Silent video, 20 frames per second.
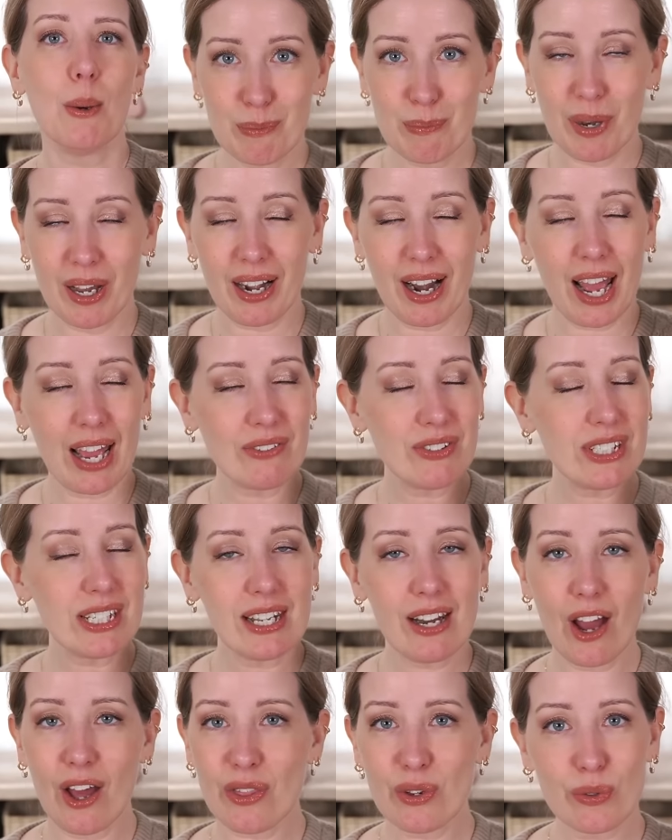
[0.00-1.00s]
but I've
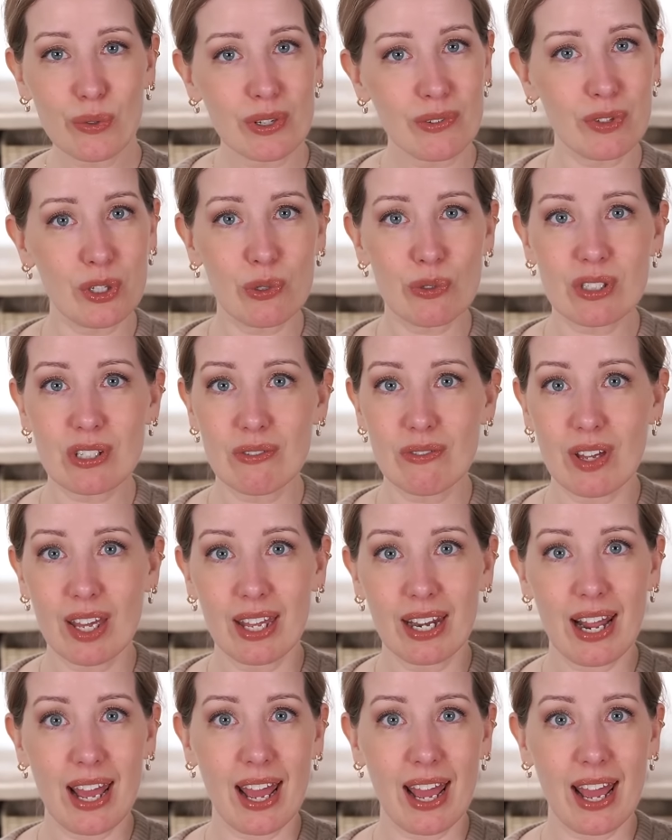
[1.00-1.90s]
seen other reviews of it,